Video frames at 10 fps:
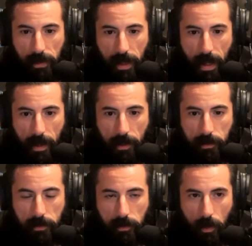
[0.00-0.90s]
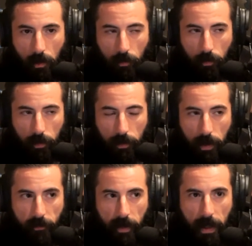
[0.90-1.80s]
and you know
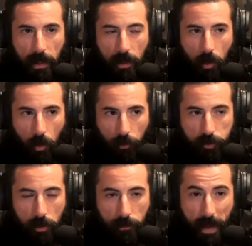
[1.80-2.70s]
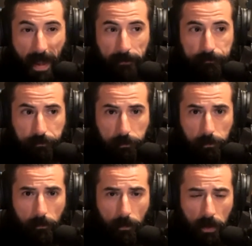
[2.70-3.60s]
living in a culture that
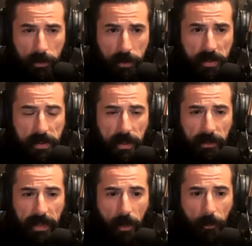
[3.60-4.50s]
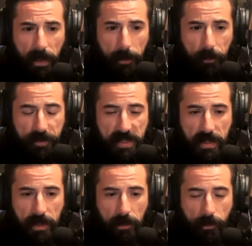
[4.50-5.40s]
doesn't allow people to
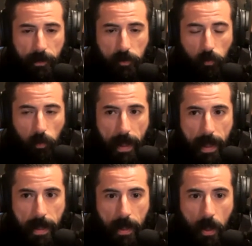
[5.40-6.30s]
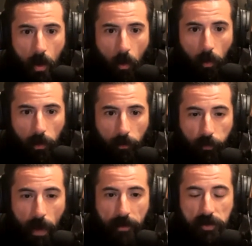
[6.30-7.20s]
heal in this way or
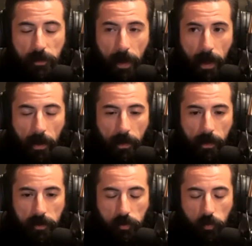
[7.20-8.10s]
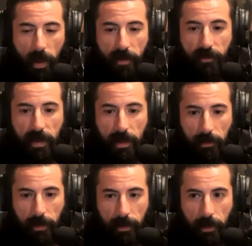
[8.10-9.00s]
frowns upon this way of
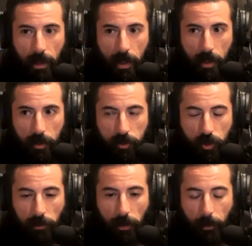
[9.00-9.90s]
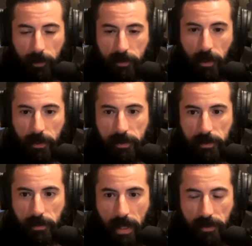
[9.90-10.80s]
healing certainly puts us
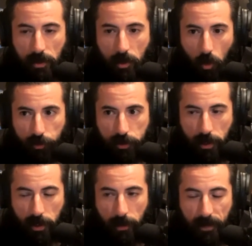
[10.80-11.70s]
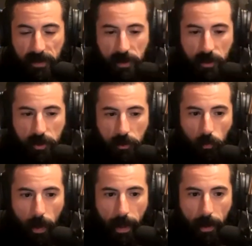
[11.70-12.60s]
as a culture in a position
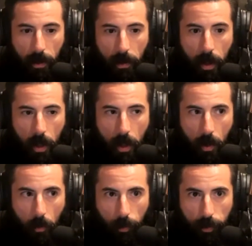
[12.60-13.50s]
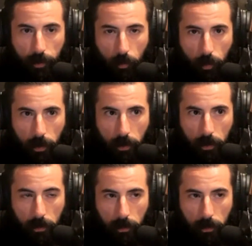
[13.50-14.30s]
where we're we're